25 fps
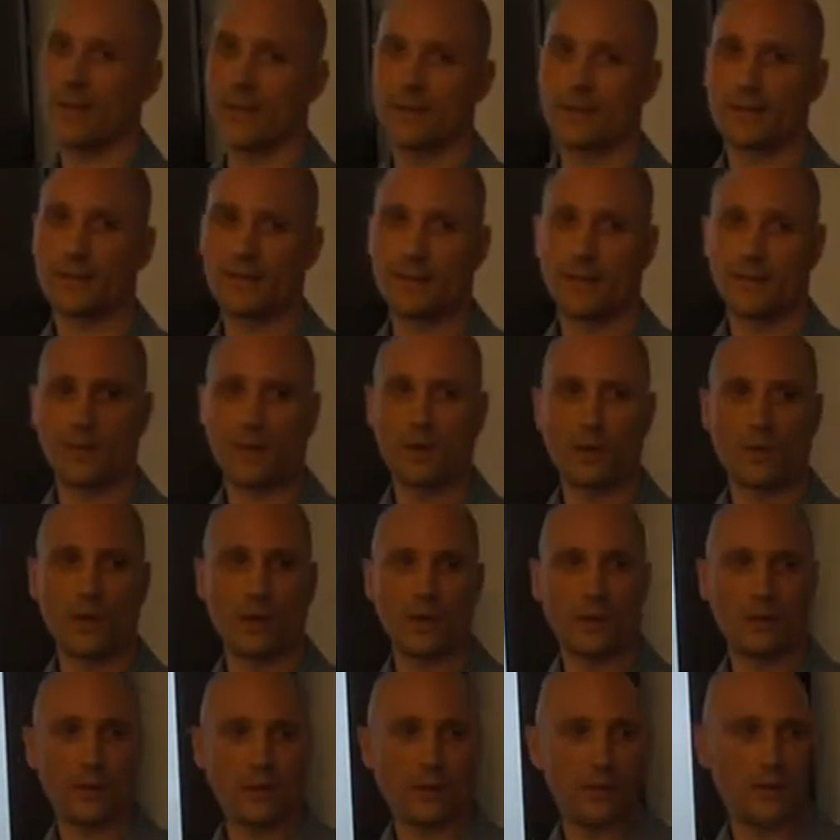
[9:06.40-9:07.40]
that
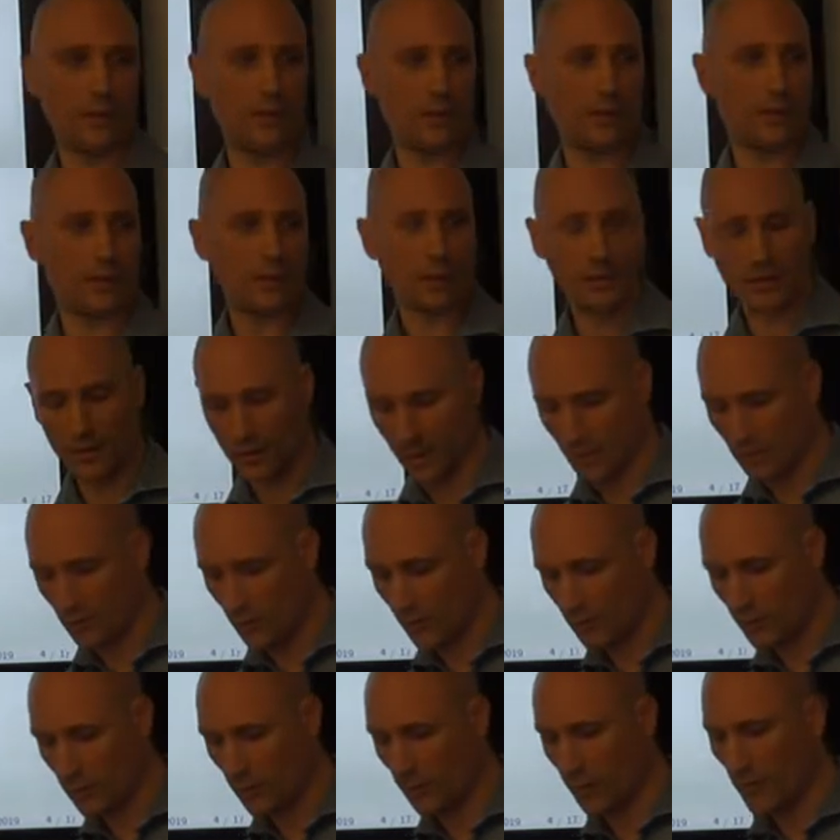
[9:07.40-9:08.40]

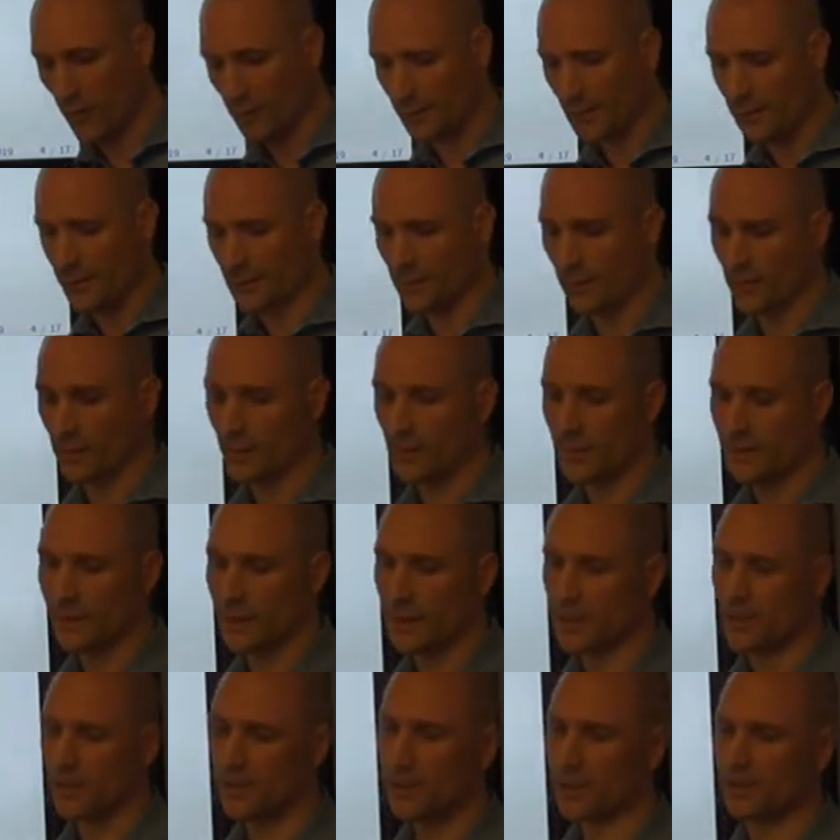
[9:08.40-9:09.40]
anybody who wants to
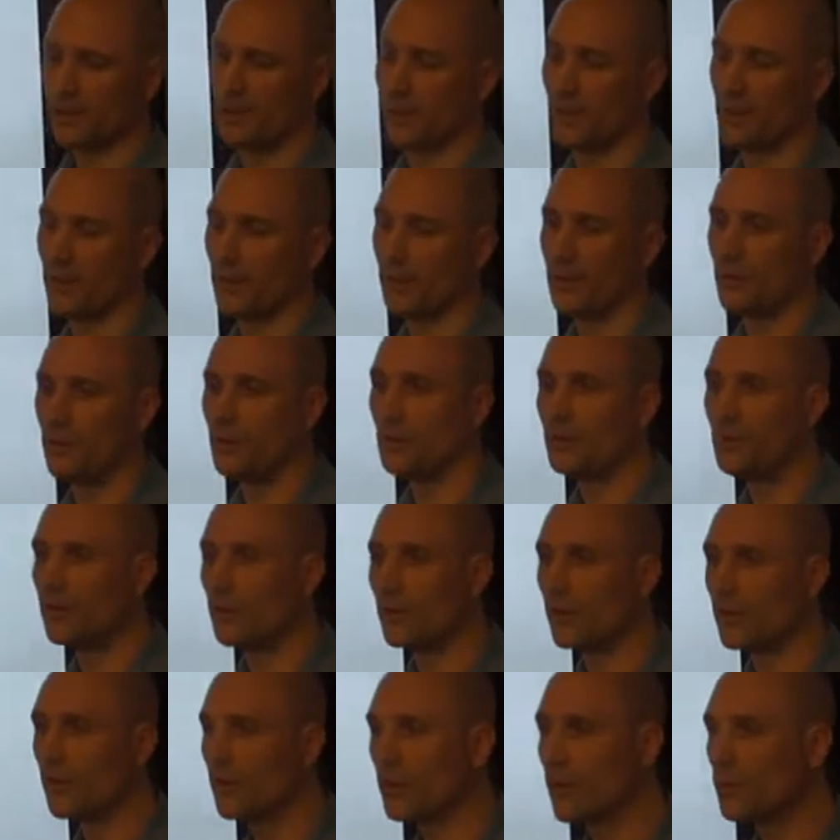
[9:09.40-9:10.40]
set up a new
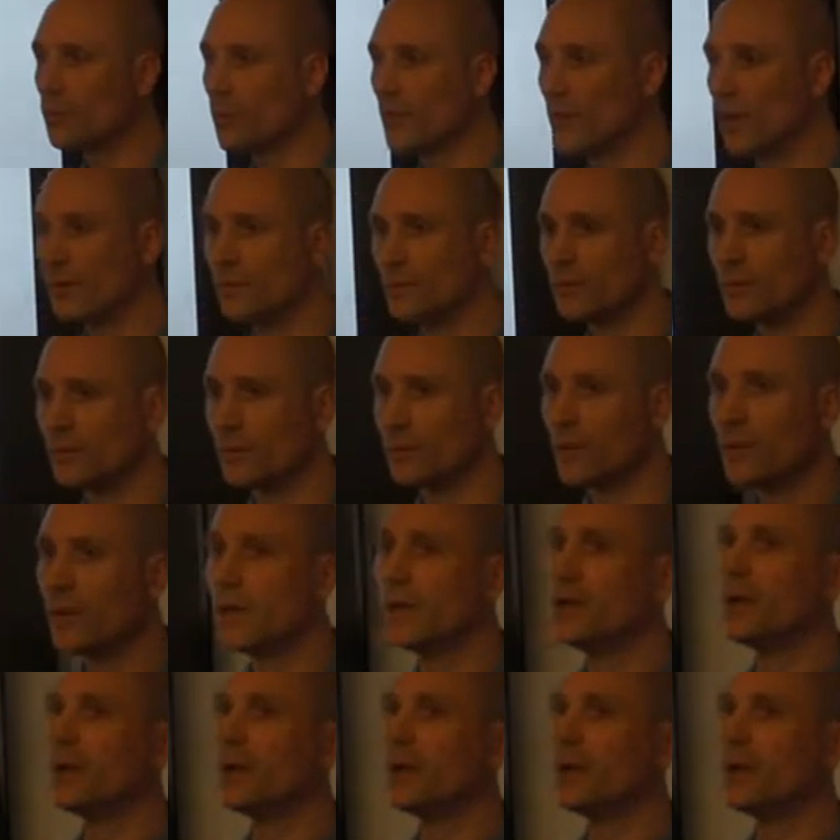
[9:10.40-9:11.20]
full node will have to